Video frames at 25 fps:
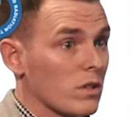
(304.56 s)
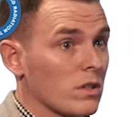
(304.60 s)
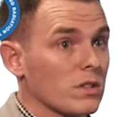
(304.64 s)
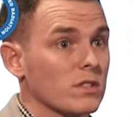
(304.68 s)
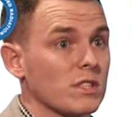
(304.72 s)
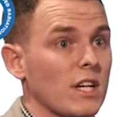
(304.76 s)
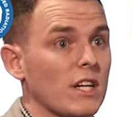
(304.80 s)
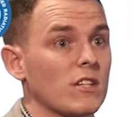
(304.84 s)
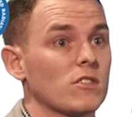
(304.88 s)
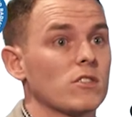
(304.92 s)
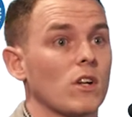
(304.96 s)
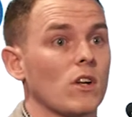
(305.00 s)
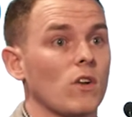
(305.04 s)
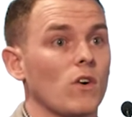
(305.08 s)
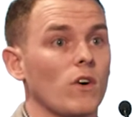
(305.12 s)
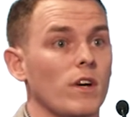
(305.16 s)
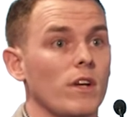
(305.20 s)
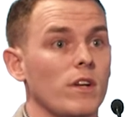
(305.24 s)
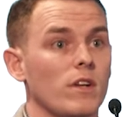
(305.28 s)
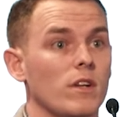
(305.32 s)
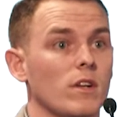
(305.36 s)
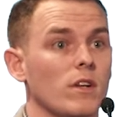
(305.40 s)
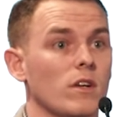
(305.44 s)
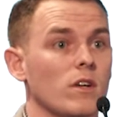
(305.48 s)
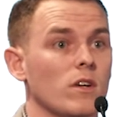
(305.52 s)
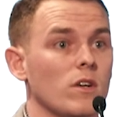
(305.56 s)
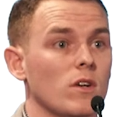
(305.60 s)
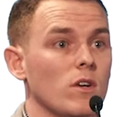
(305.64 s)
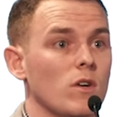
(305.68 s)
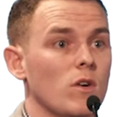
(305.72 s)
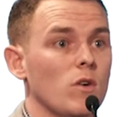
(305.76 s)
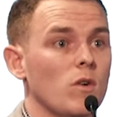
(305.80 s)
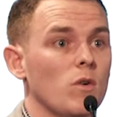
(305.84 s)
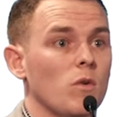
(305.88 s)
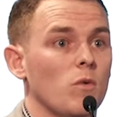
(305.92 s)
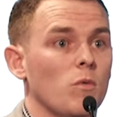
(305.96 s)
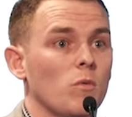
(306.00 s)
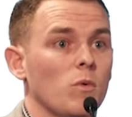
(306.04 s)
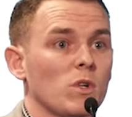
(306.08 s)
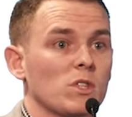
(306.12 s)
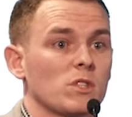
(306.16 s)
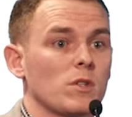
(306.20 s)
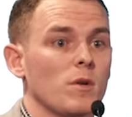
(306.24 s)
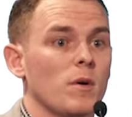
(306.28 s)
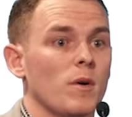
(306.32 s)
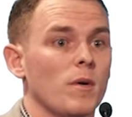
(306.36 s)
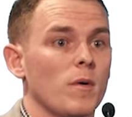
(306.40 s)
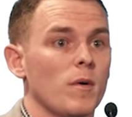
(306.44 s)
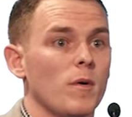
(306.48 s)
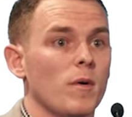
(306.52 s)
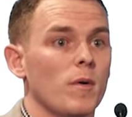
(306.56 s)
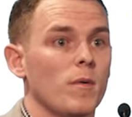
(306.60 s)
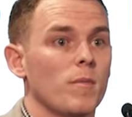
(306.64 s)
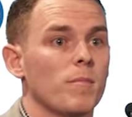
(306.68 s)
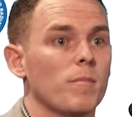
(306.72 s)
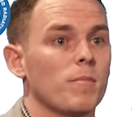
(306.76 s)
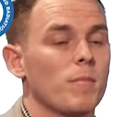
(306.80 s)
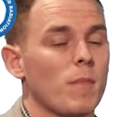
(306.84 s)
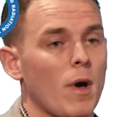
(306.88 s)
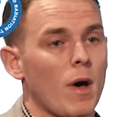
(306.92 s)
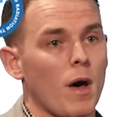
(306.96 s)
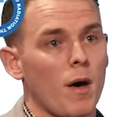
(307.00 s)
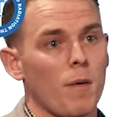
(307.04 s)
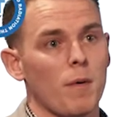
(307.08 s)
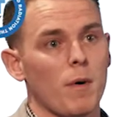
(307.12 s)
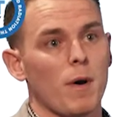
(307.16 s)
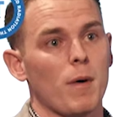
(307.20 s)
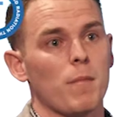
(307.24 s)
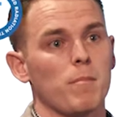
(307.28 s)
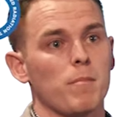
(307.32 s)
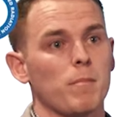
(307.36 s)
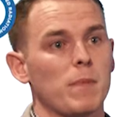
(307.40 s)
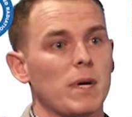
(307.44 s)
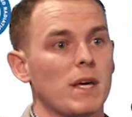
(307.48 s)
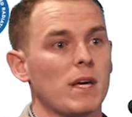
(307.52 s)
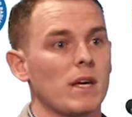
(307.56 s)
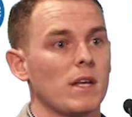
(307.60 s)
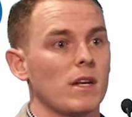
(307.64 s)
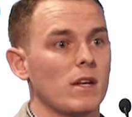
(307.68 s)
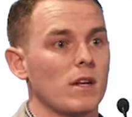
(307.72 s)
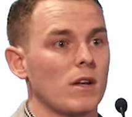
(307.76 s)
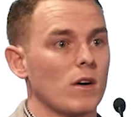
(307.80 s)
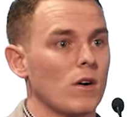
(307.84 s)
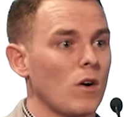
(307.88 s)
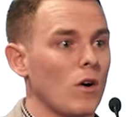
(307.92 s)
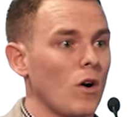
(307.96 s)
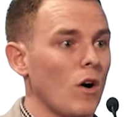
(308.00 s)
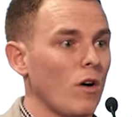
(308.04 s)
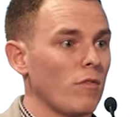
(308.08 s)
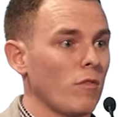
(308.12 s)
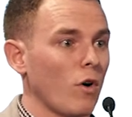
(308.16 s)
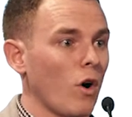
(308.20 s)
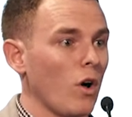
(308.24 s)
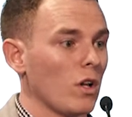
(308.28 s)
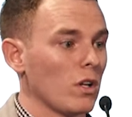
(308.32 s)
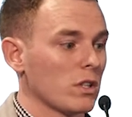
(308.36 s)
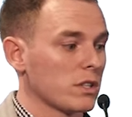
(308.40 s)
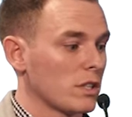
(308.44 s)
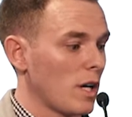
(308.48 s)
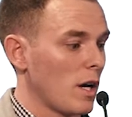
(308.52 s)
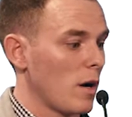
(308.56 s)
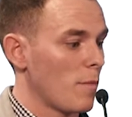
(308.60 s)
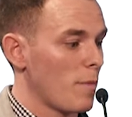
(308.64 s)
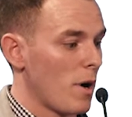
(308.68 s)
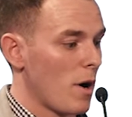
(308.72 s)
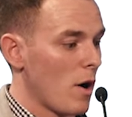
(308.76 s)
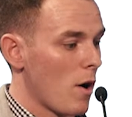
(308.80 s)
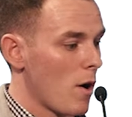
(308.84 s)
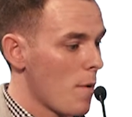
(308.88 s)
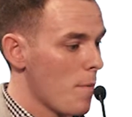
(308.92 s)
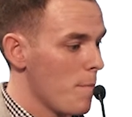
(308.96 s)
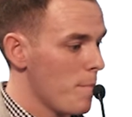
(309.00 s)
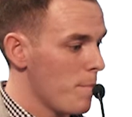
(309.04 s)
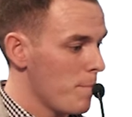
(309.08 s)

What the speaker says: central line was the mean of all setup error.